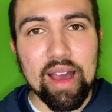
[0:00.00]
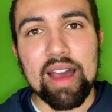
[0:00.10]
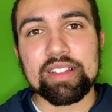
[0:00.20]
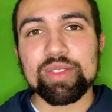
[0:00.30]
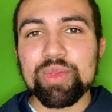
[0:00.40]

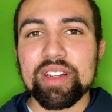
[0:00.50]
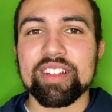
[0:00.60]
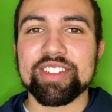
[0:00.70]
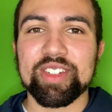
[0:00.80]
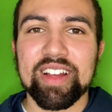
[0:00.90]
I just want to
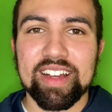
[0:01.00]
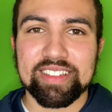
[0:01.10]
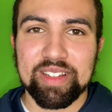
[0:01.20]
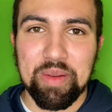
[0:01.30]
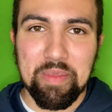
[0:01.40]
let you guys
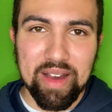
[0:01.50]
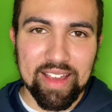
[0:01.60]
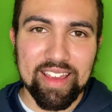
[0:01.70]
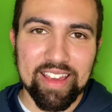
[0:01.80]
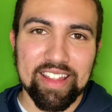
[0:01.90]
into my
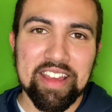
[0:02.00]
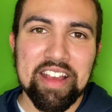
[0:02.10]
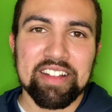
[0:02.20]
head